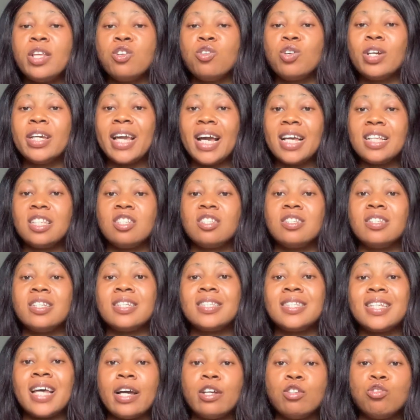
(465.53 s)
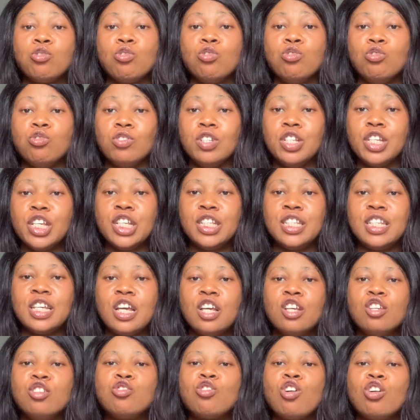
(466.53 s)
you get the title you need,
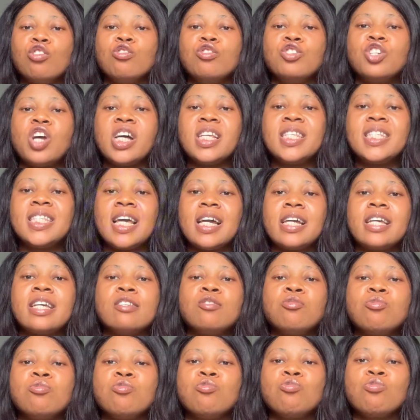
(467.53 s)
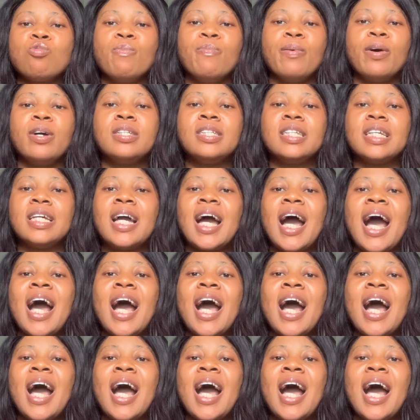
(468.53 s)
so you just take it to TubeBuddy,